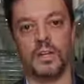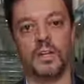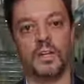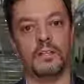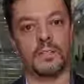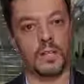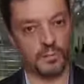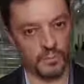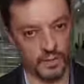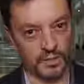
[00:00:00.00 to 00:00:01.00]
and Internet
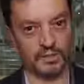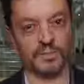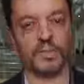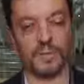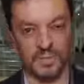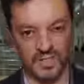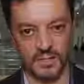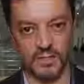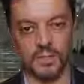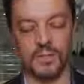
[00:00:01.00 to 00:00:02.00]
of Things type
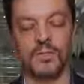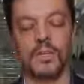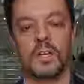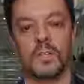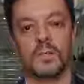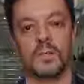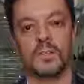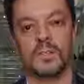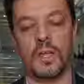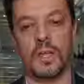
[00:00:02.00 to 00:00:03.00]
sensors to
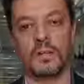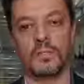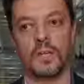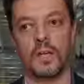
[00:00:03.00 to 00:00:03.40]
understand